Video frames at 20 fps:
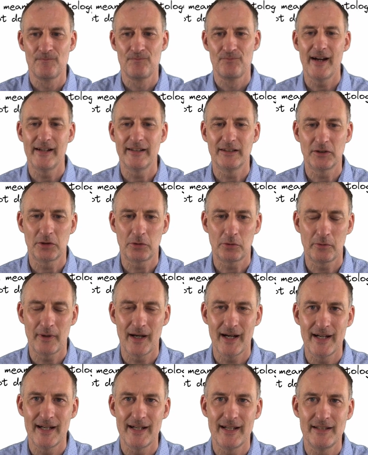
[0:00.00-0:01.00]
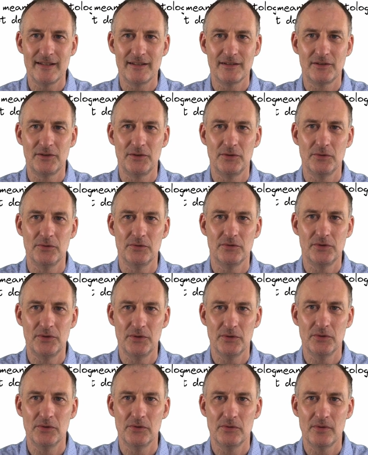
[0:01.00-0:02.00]
I tried to
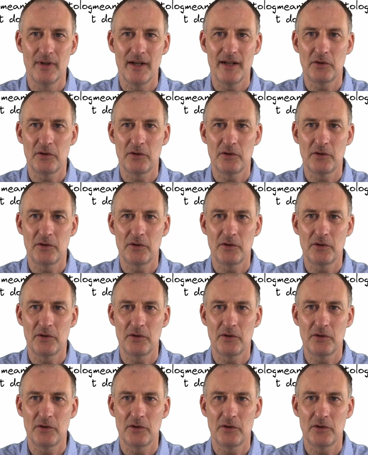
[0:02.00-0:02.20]
do